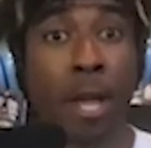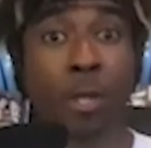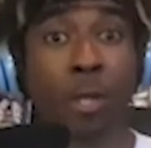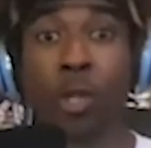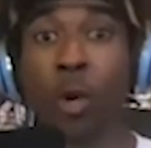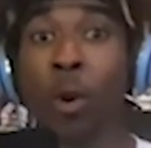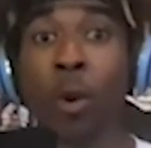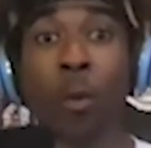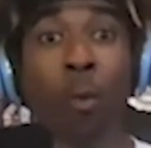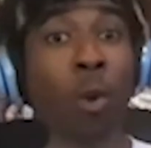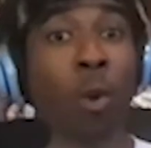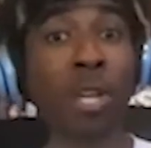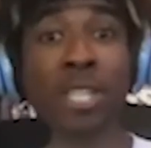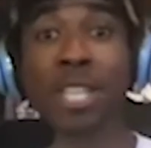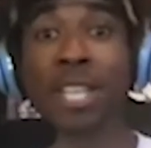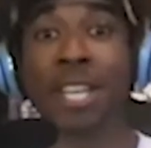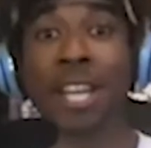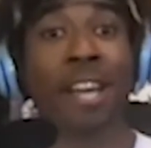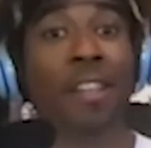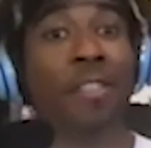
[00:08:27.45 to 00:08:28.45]
So
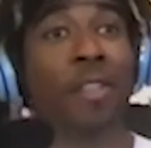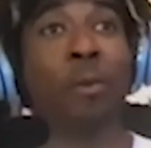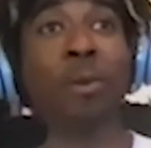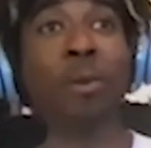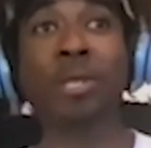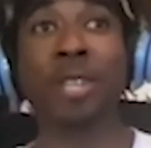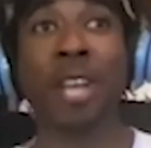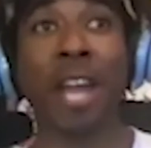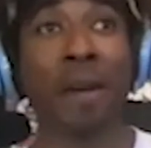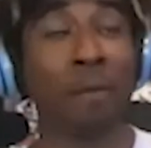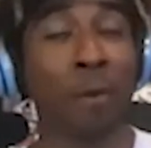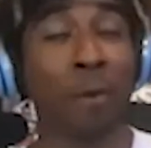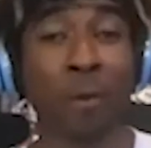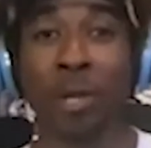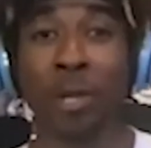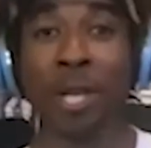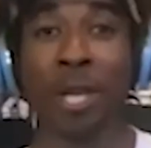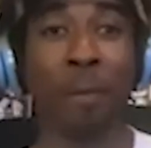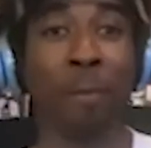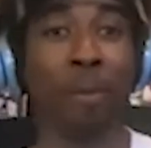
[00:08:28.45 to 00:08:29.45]
there was never
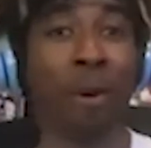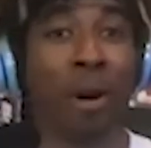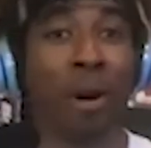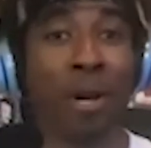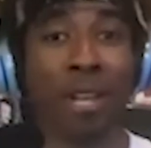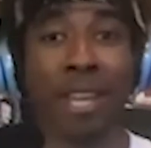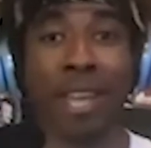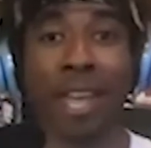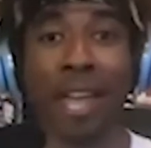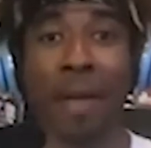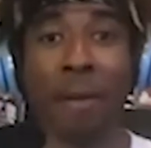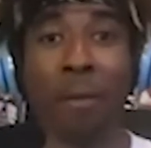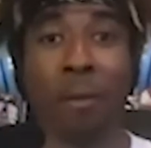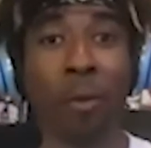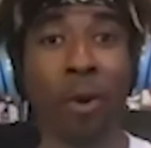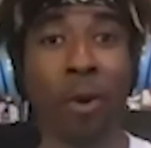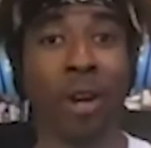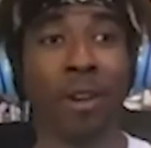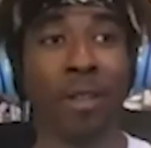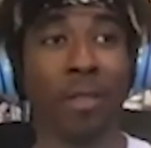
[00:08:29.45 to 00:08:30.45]
really a part in the game
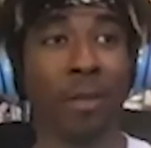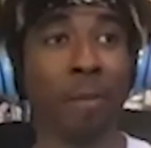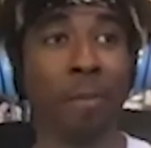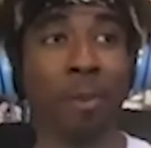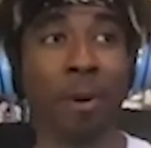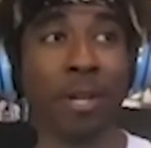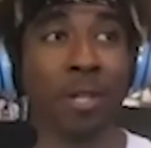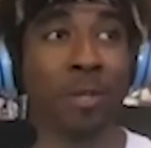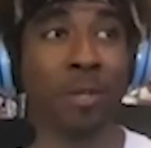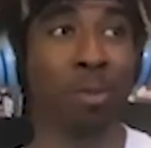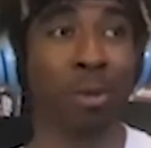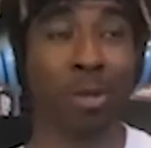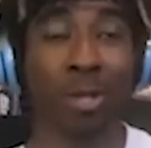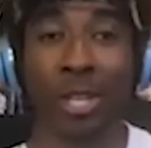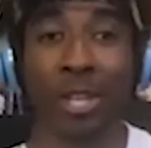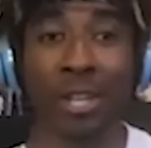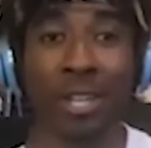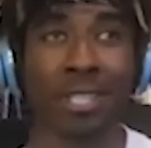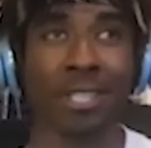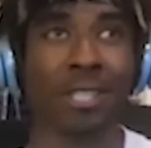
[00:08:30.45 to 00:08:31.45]
where the Bucks
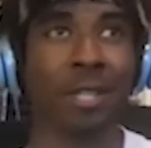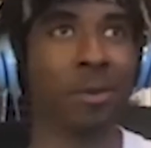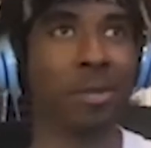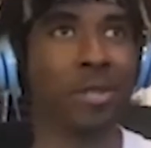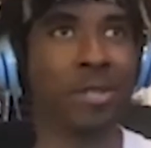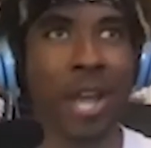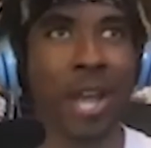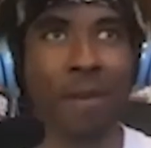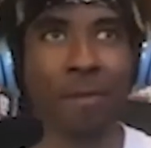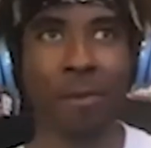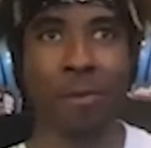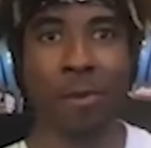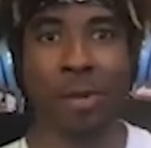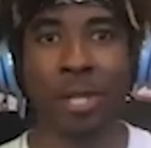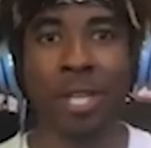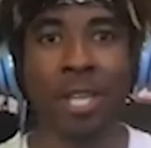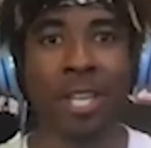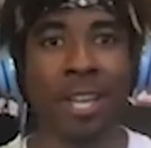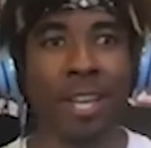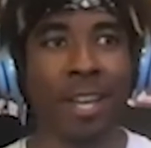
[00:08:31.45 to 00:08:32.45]
bullied us. There was never
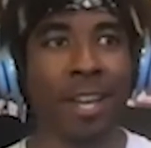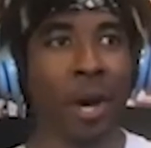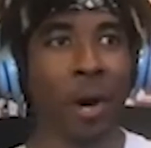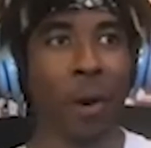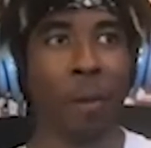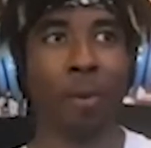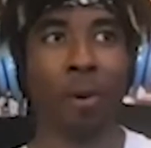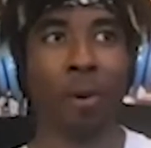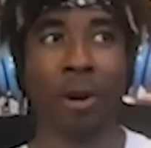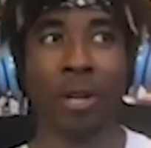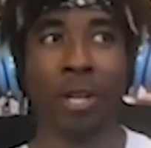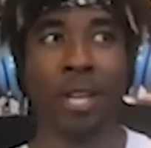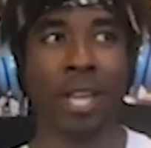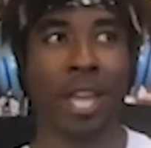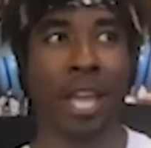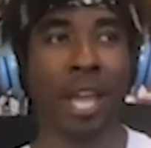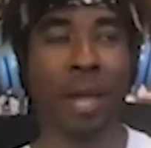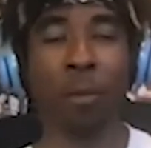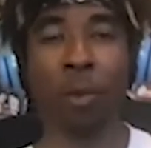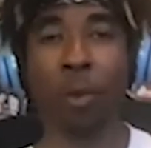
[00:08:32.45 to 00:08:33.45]
really a part in the
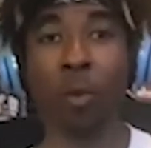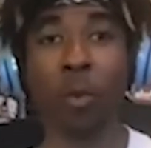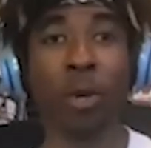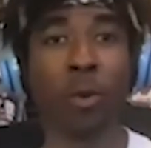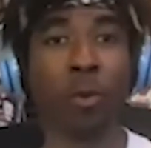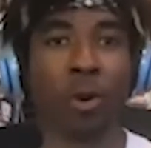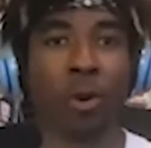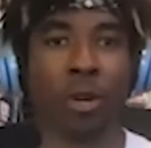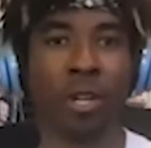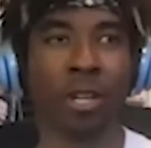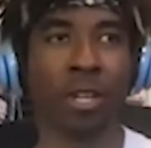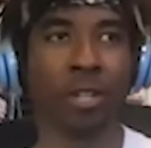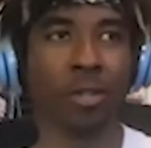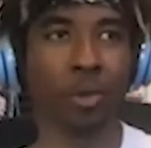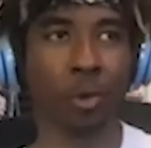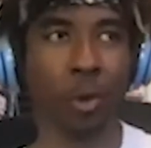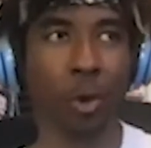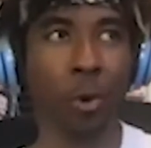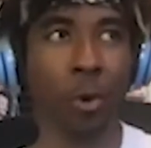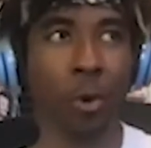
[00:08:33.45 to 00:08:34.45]
game where we weren't in
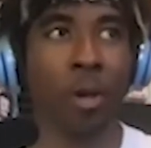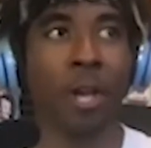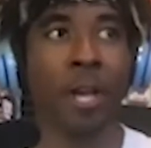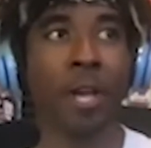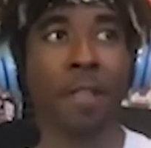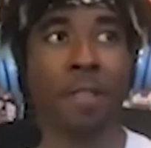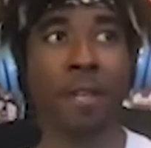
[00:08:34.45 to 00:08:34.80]
control.